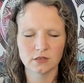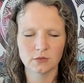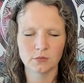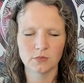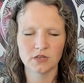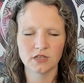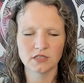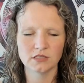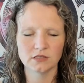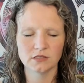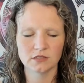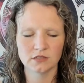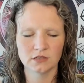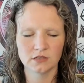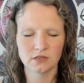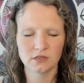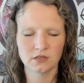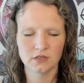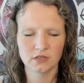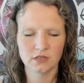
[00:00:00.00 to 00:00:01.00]
mud.
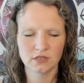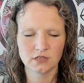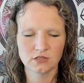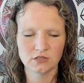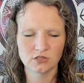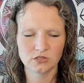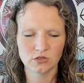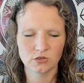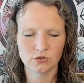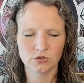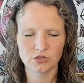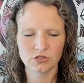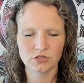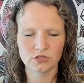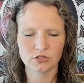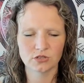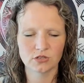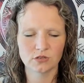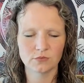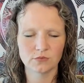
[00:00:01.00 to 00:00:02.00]
So you're
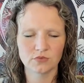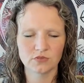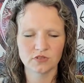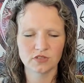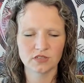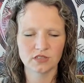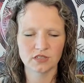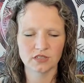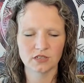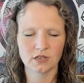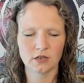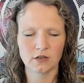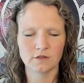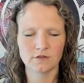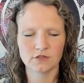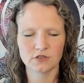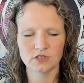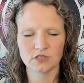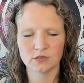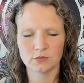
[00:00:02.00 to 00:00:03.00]
completely
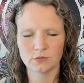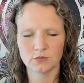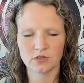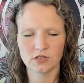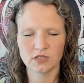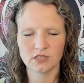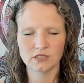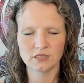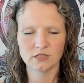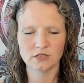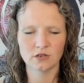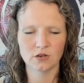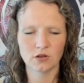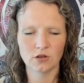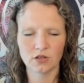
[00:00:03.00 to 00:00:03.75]
covered in mud, and,